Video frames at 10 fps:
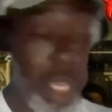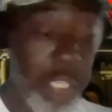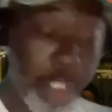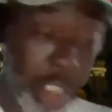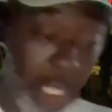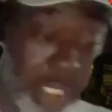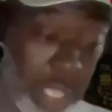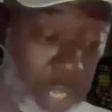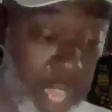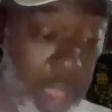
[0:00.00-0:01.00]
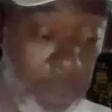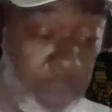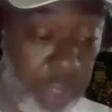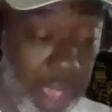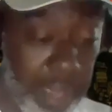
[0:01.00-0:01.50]
Chantelle
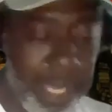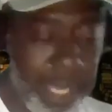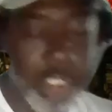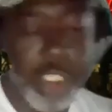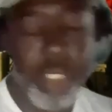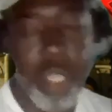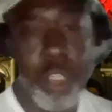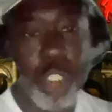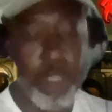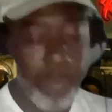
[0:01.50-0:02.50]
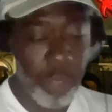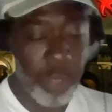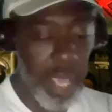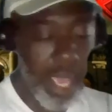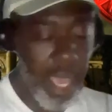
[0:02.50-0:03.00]
Cameron, right? Because she's
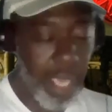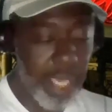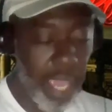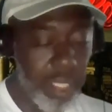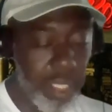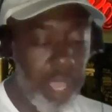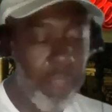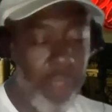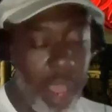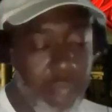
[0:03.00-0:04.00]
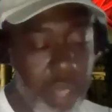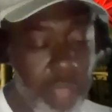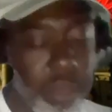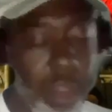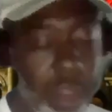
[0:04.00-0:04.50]
undisputed. Katie Taylor,
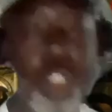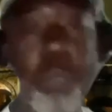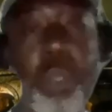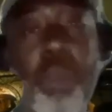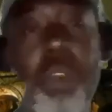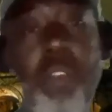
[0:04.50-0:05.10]
another undisputed,